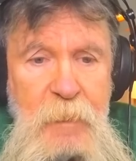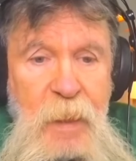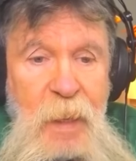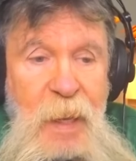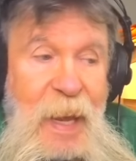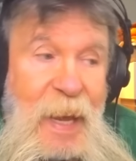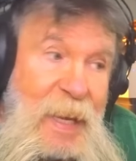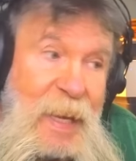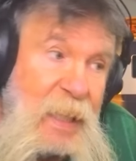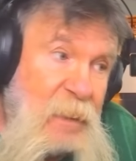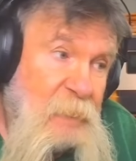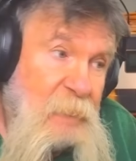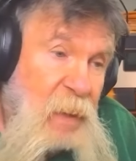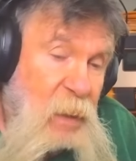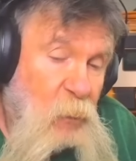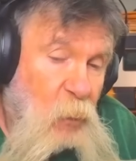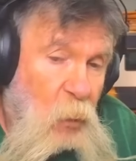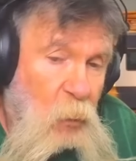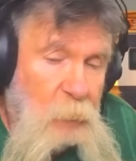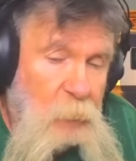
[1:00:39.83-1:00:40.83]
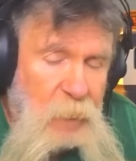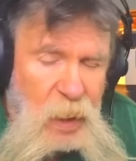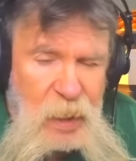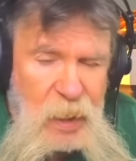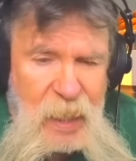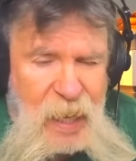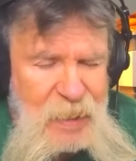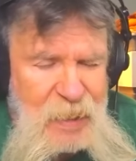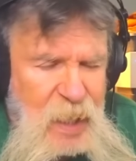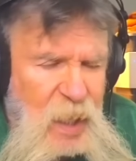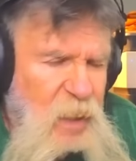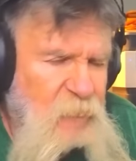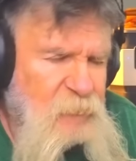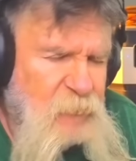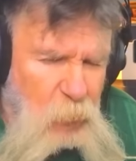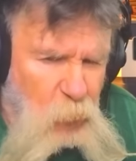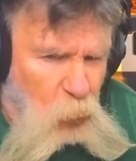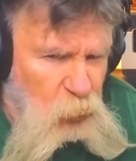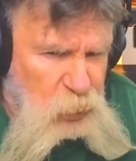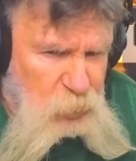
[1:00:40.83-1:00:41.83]
And he may want money. I doubt if he
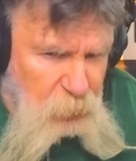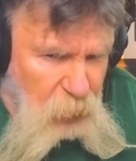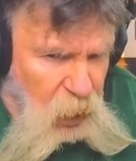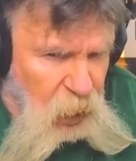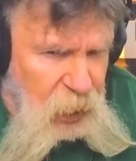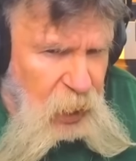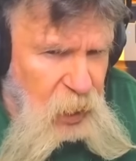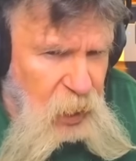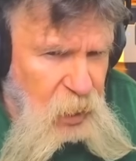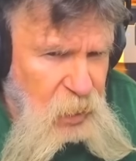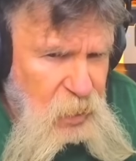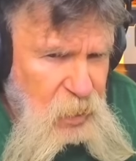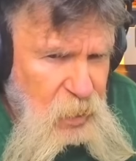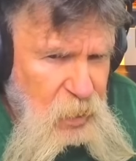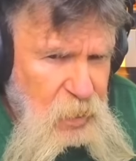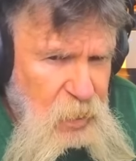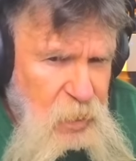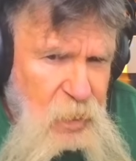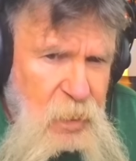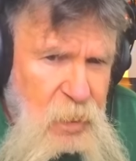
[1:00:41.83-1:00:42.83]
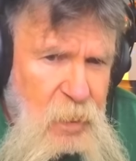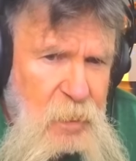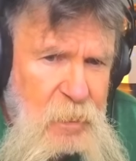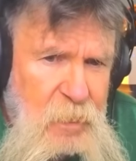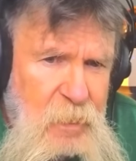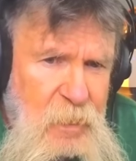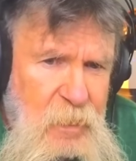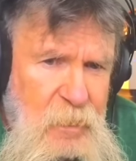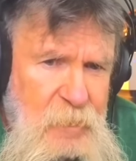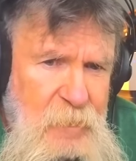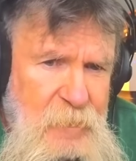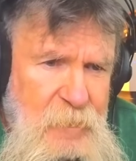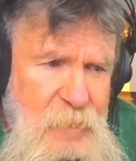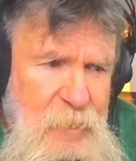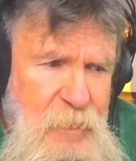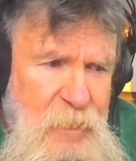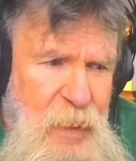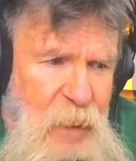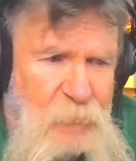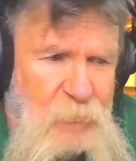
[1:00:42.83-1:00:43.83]
wants money.
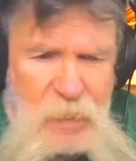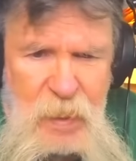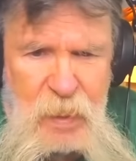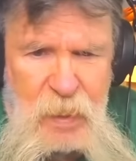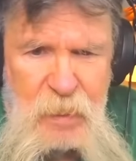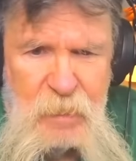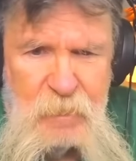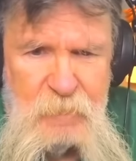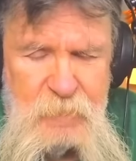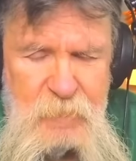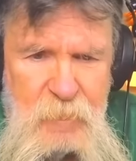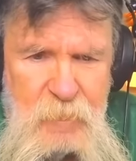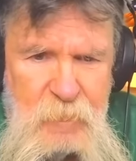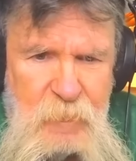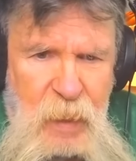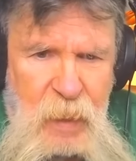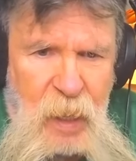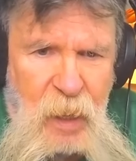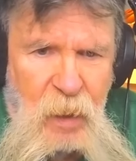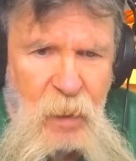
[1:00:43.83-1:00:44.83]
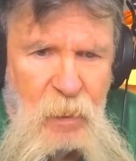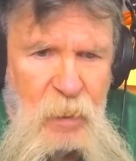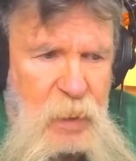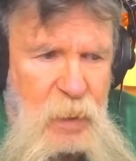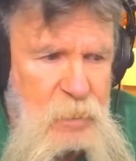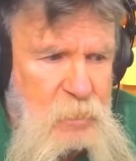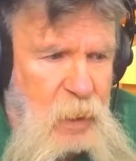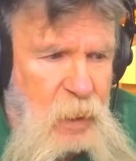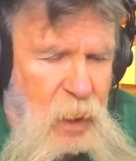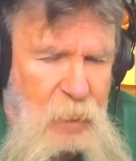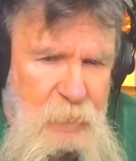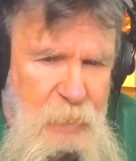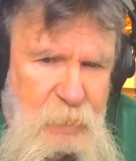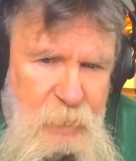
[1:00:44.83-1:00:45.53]
I mean, hell, he's got